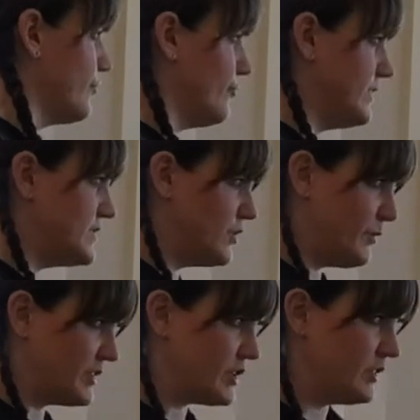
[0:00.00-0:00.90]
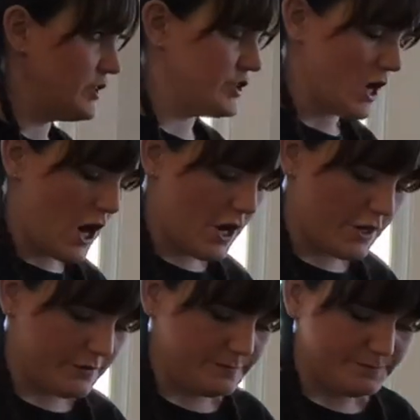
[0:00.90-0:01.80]
Rinse your brush in the
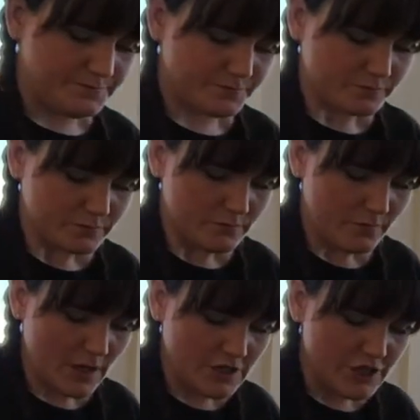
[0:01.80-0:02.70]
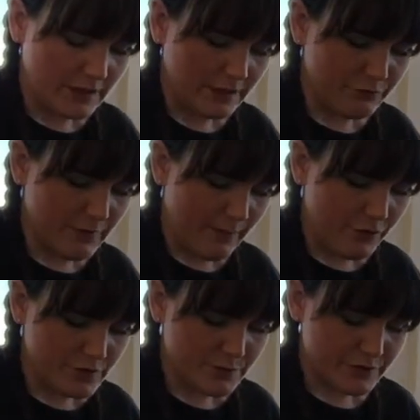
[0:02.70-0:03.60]
jar. Gently rub
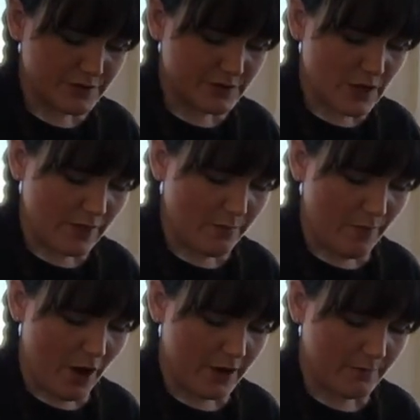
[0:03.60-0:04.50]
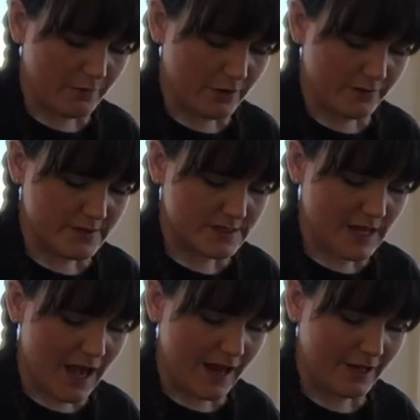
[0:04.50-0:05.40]
those bristles on the bottom or on the
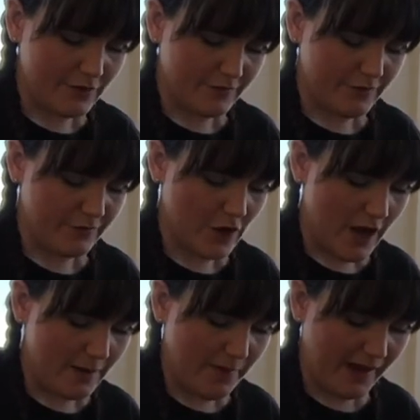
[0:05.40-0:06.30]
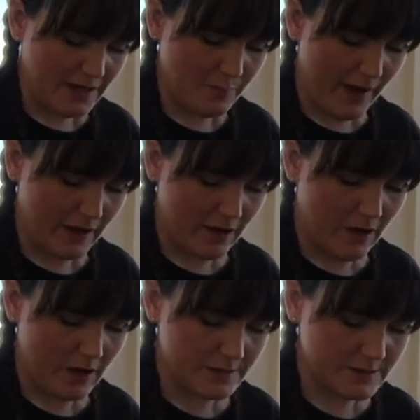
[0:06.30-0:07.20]
side, or if you've got a paint puck,
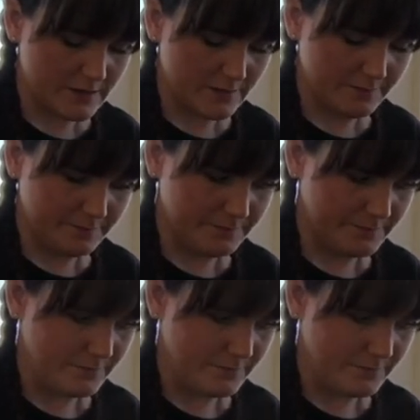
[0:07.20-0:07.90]
awesome.